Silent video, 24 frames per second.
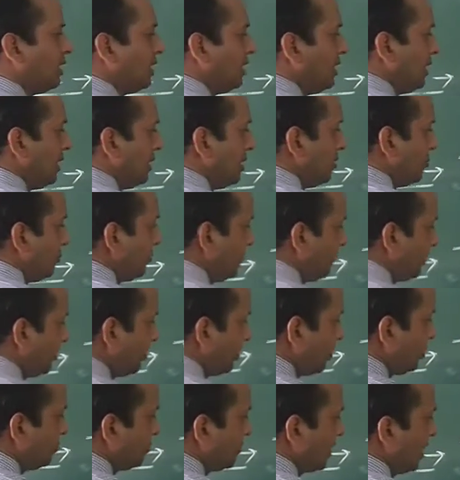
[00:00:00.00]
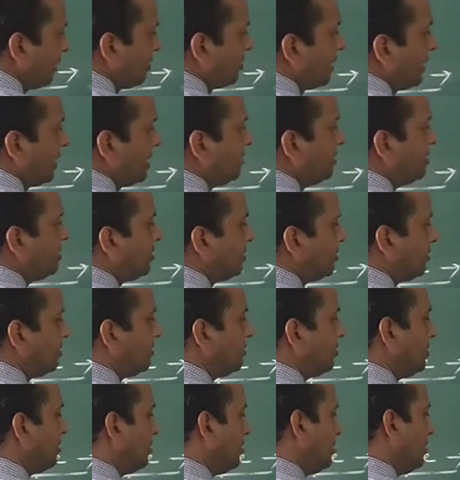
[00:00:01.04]
in which you can write
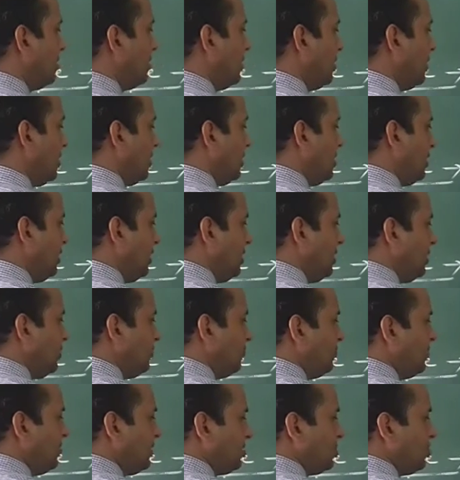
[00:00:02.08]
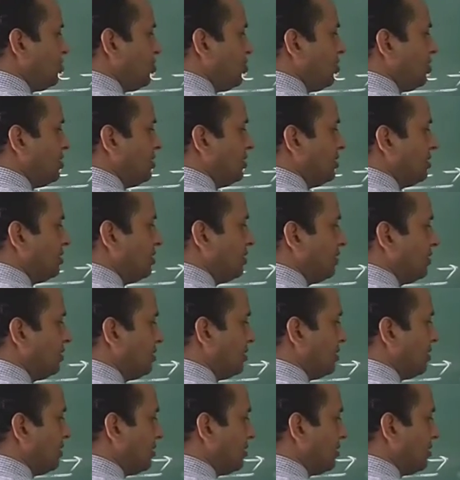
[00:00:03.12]
in which